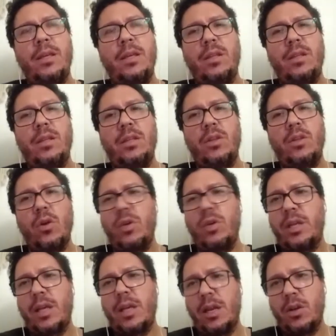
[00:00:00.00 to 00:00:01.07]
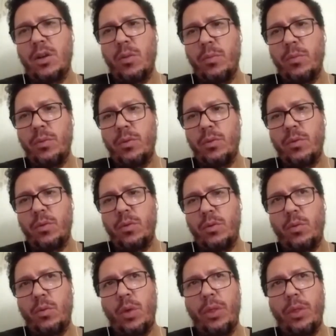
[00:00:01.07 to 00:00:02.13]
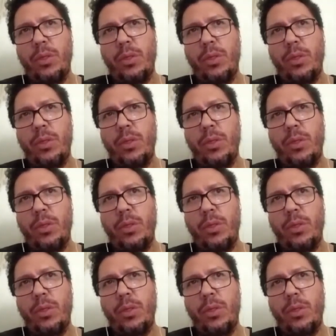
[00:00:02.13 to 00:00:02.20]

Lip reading: it only can come with